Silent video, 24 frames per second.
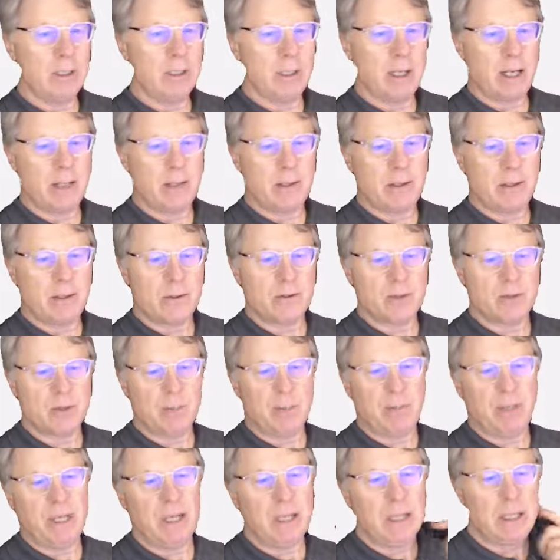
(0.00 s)
And then there's a
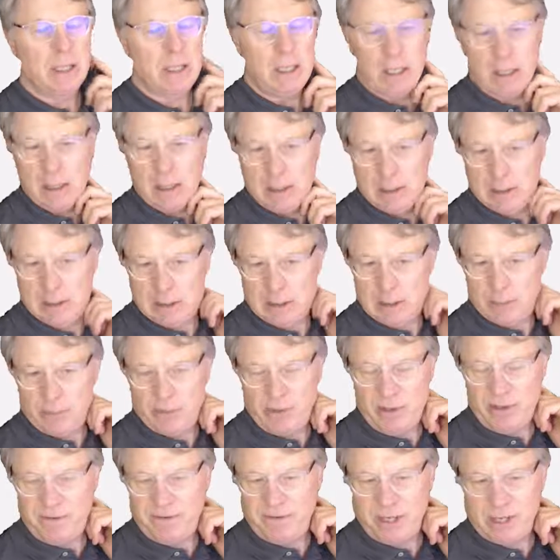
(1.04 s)
P
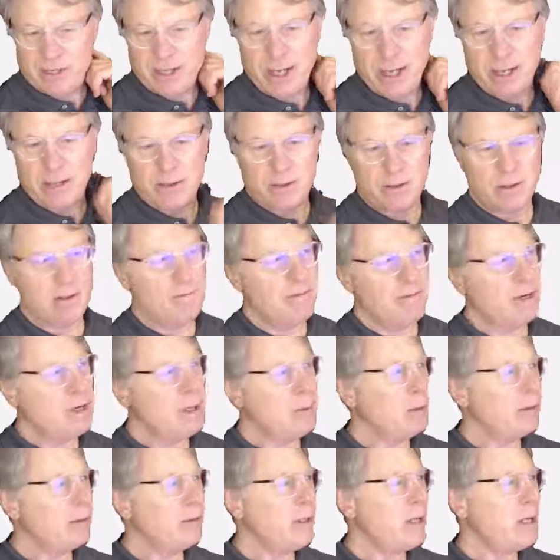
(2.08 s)
prefix added to the
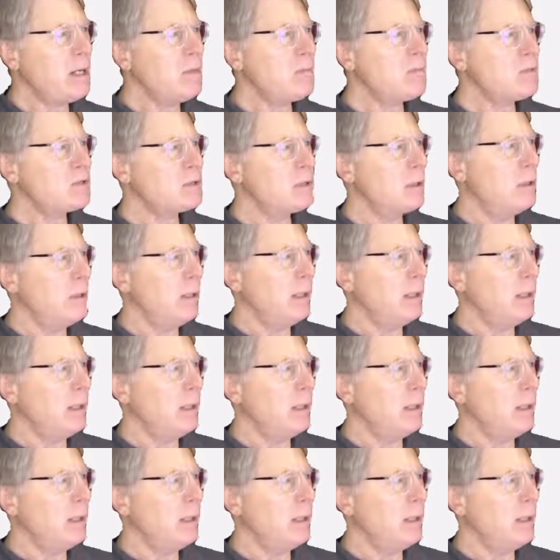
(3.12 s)
variable names.